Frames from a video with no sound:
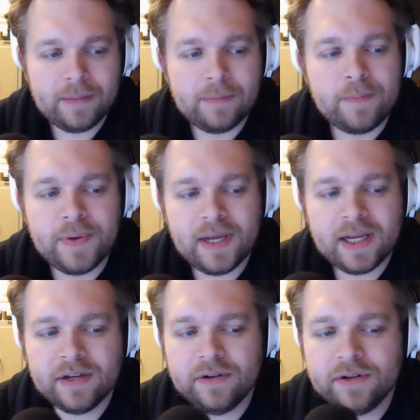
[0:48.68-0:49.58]

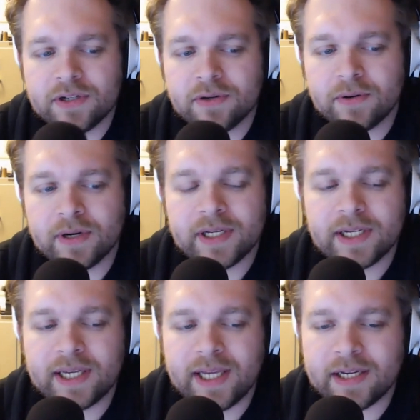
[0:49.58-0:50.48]
big news stories
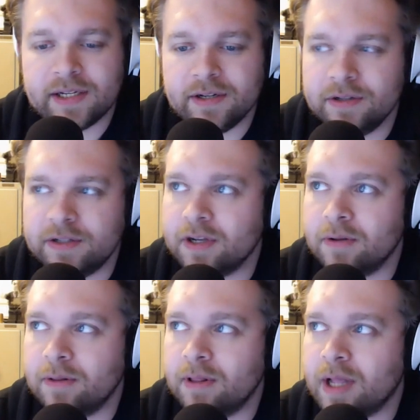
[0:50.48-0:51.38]
to get to,
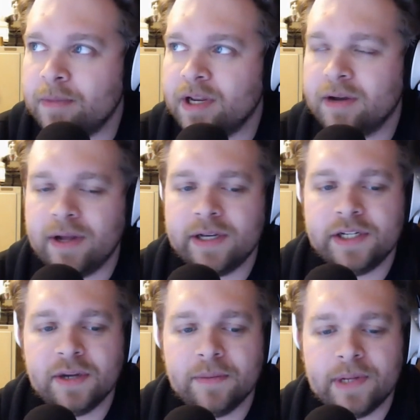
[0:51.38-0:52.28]
so I'm going to go ahead
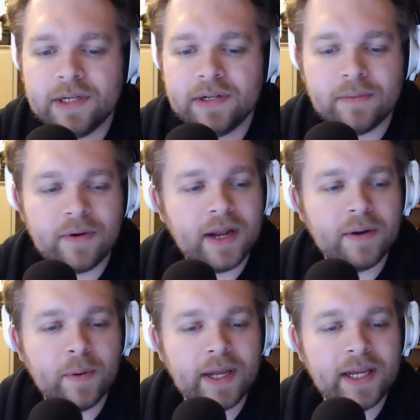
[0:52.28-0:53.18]
and jump into them
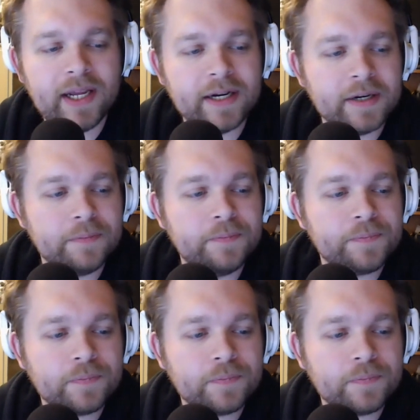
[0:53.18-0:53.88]
right away here.